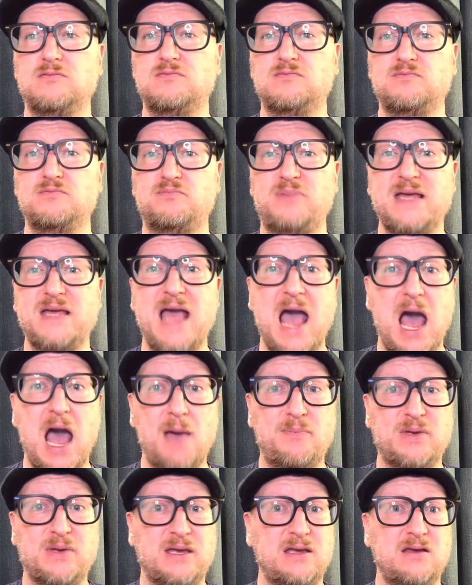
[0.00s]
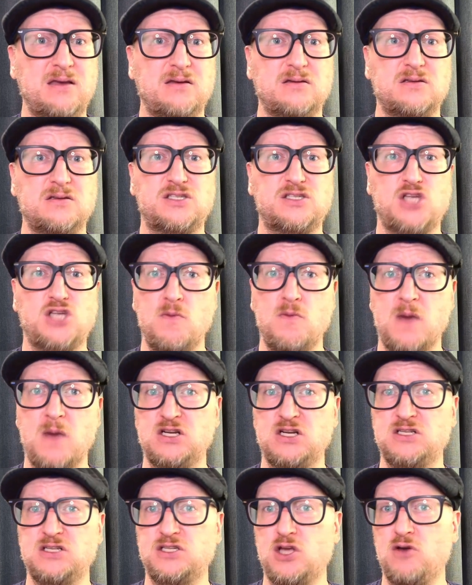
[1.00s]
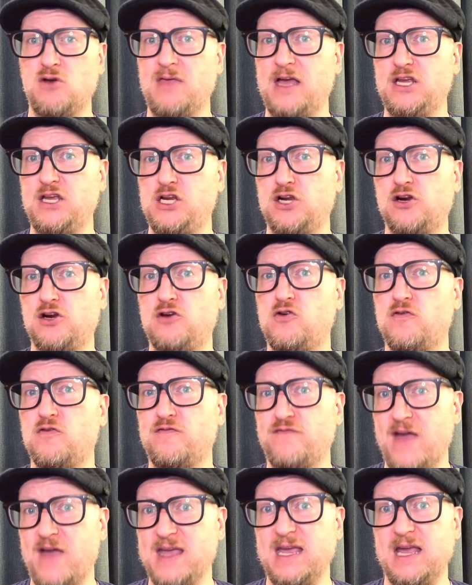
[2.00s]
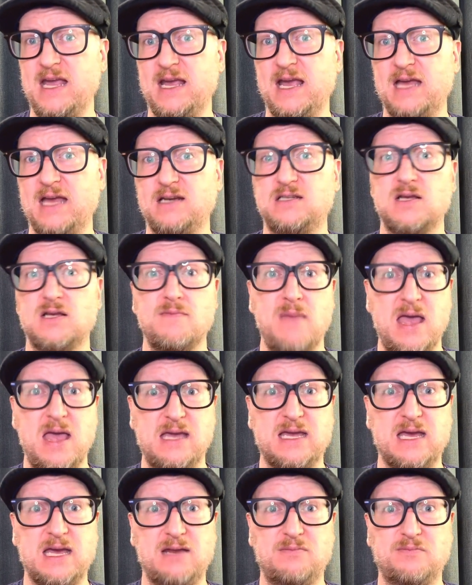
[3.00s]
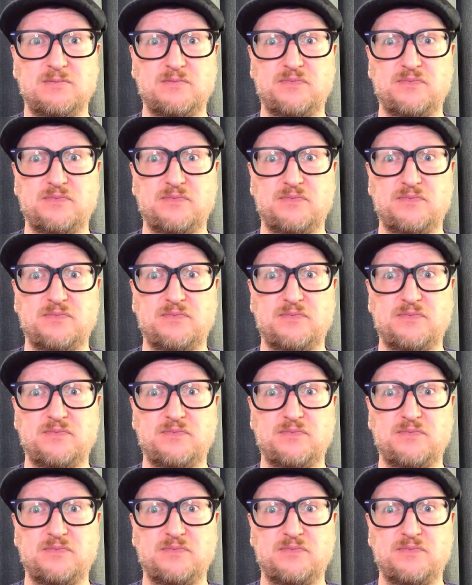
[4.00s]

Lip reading: be happy so much so that you're faking it to make it.